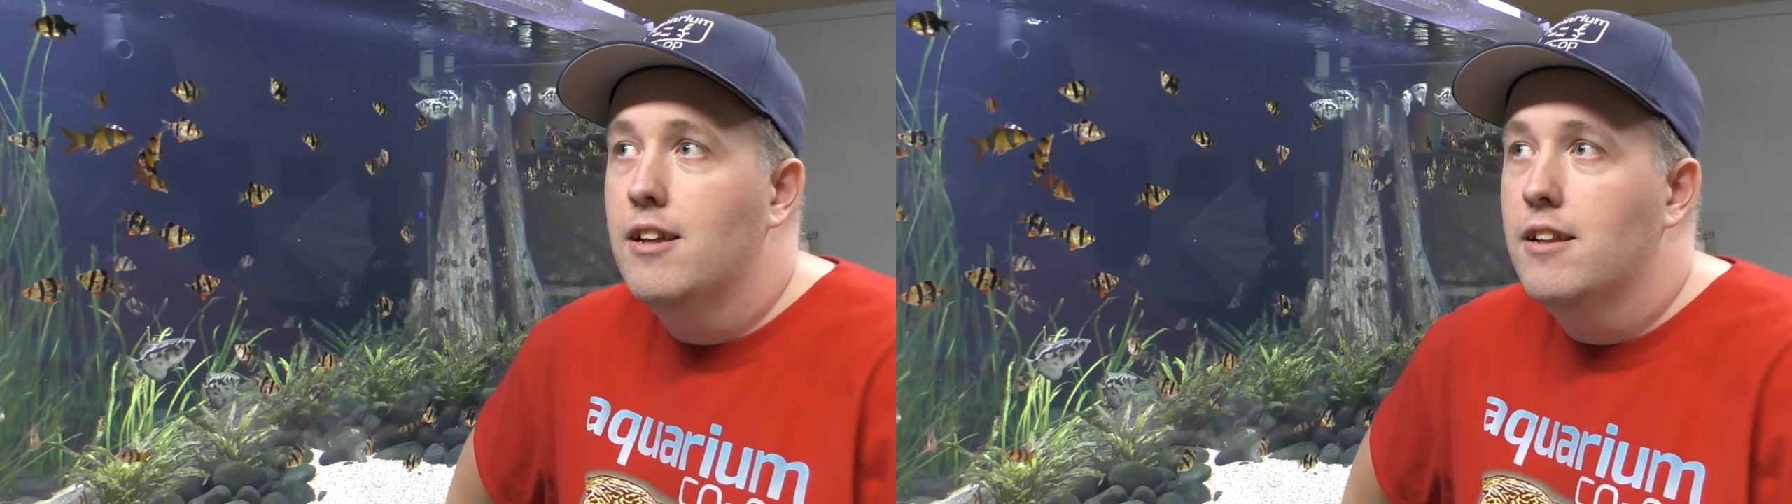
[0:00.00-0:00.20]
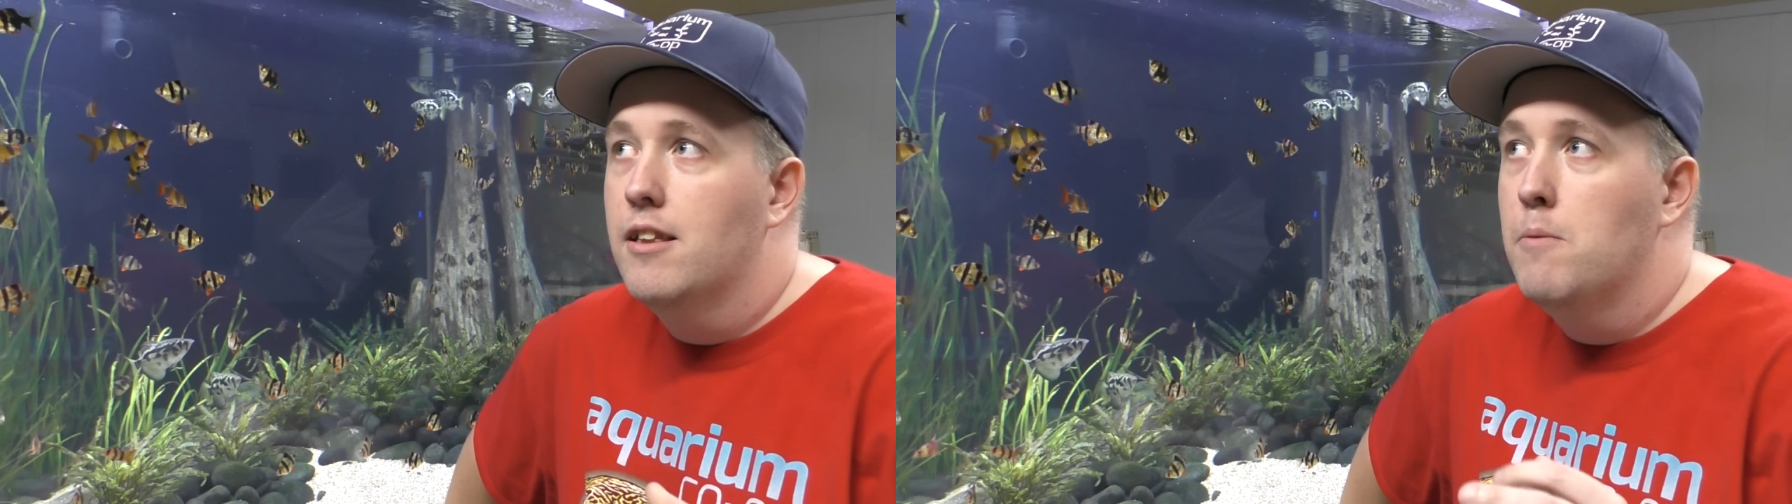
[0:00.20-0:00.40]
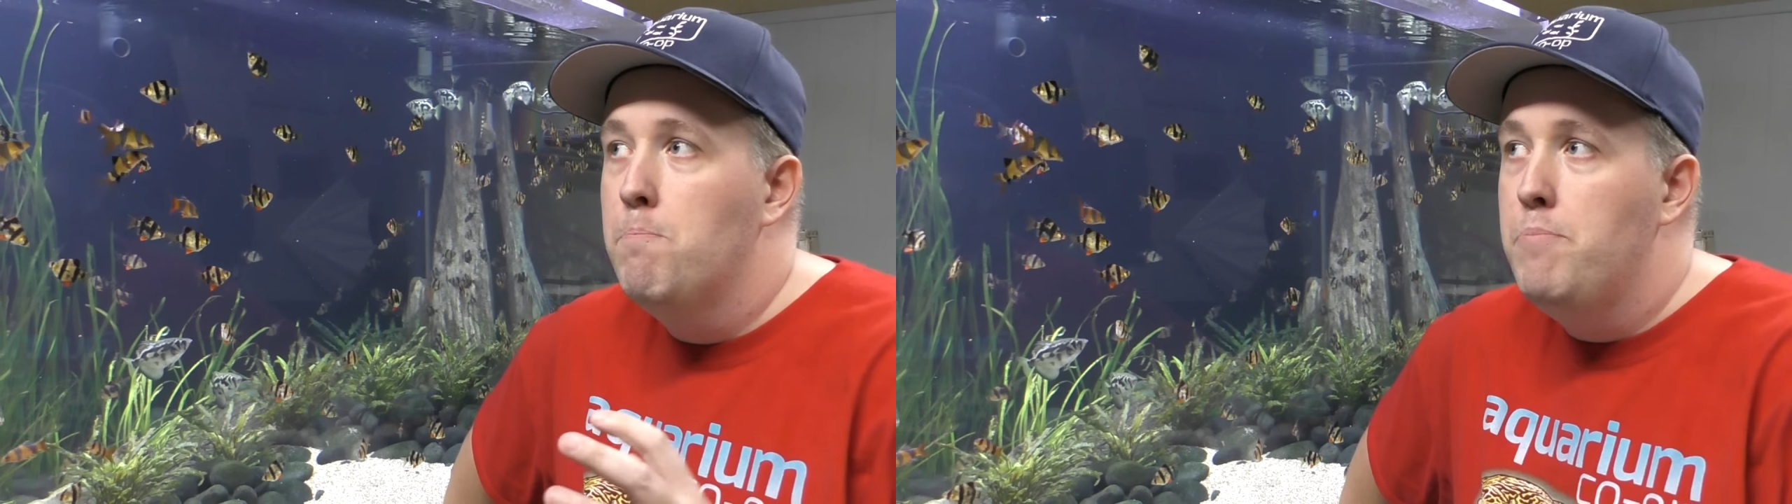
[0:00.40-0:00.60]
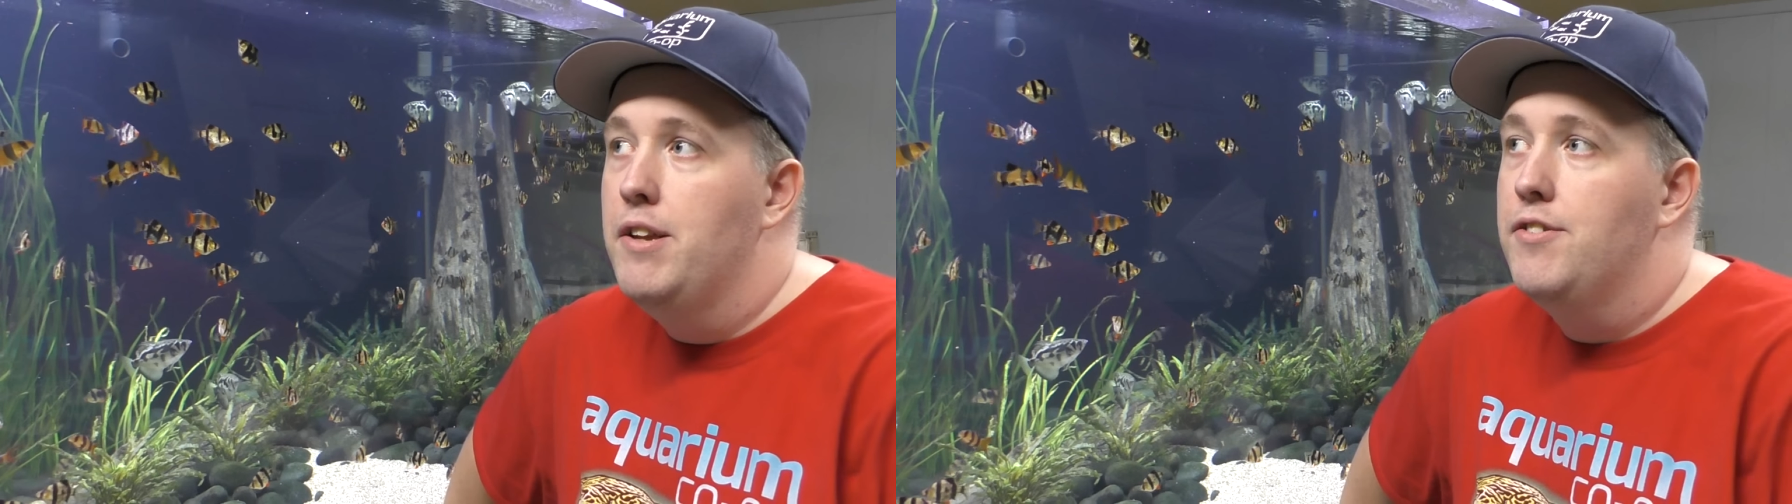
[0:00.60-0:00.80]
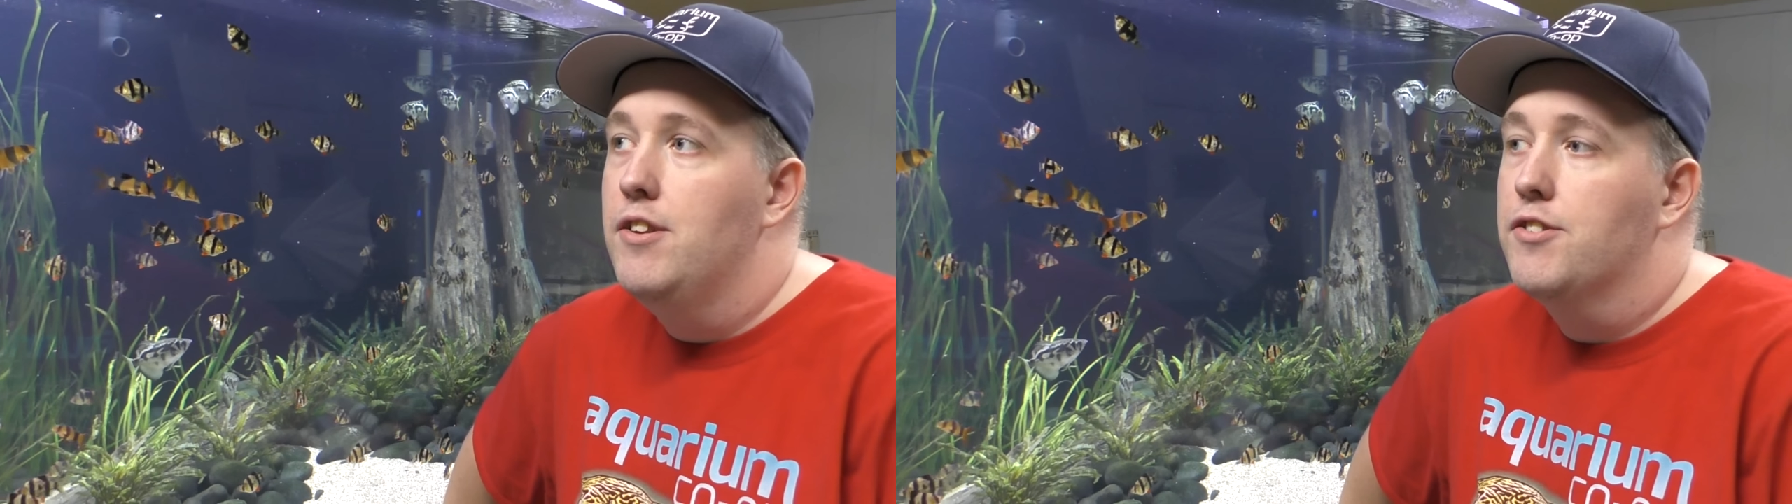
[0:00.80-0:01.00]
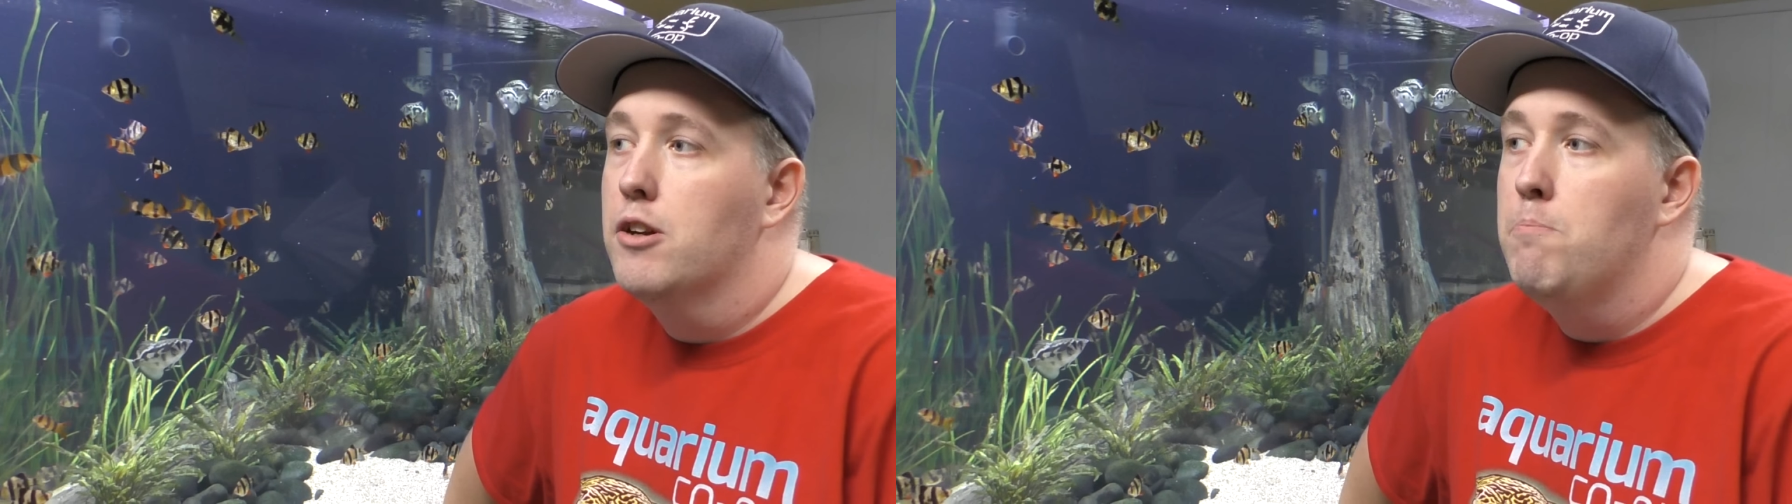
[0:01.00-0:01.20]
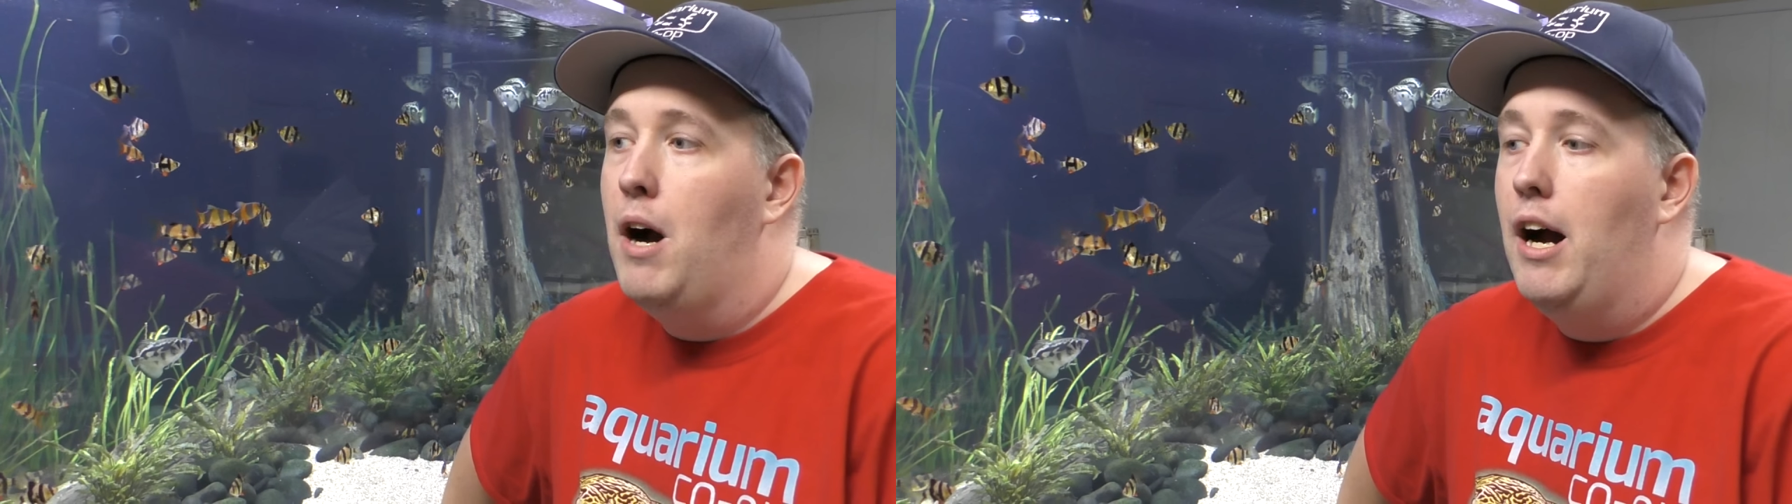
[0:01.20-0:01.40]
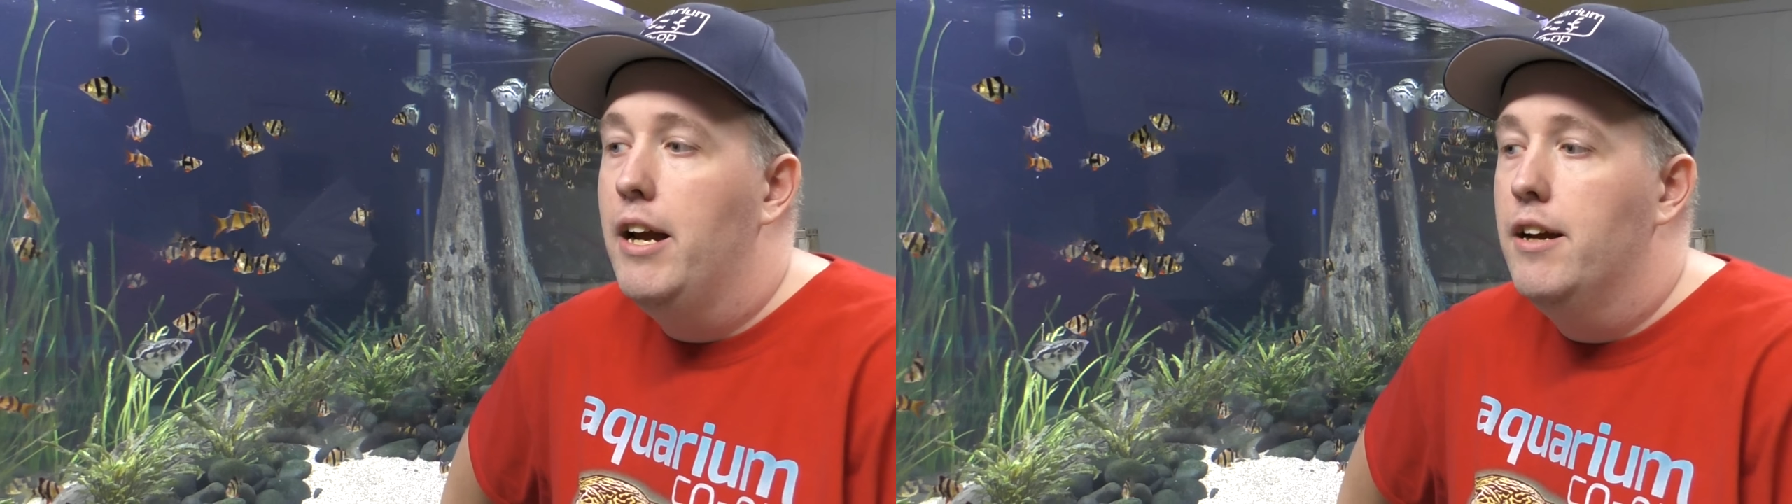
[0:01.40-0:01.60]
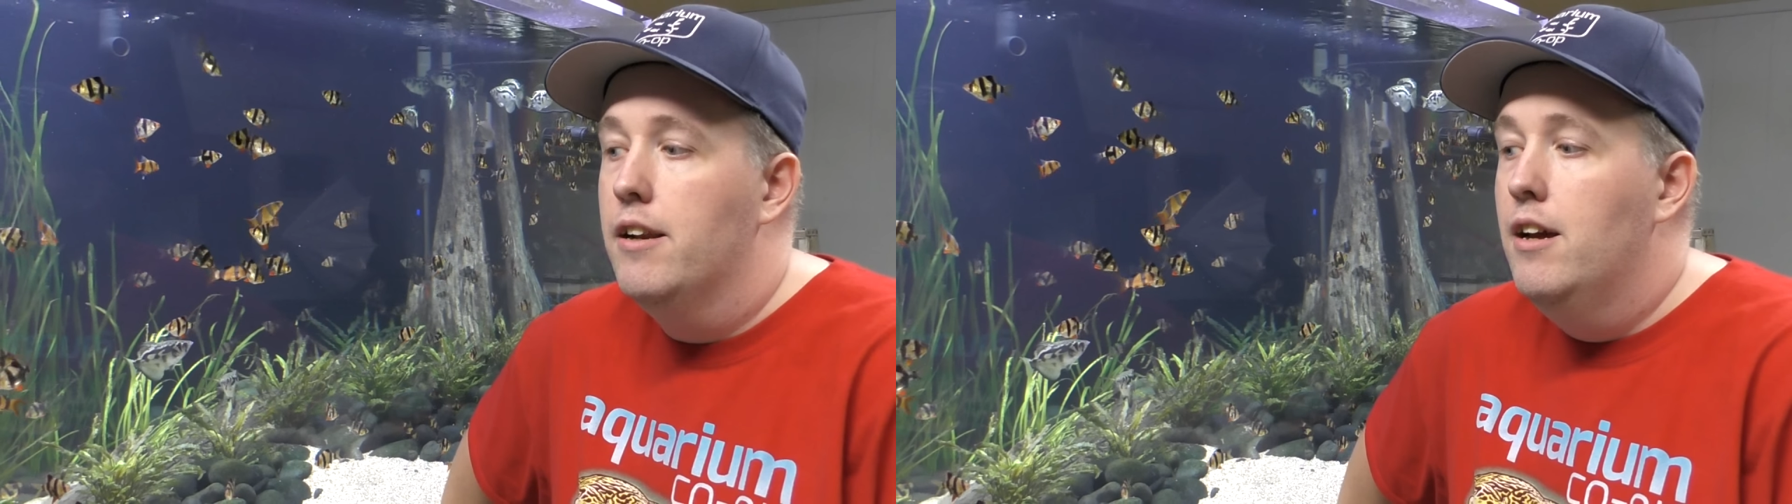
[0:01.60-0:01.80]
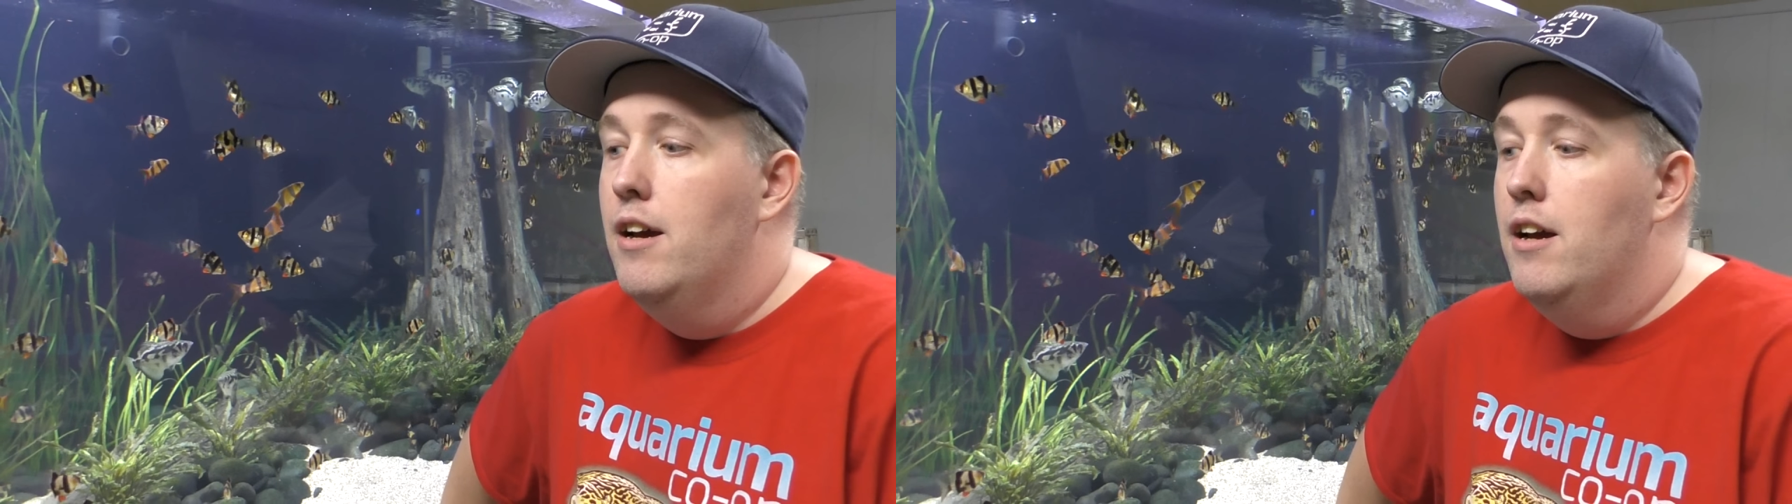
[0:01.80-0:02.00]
that the business could buy it.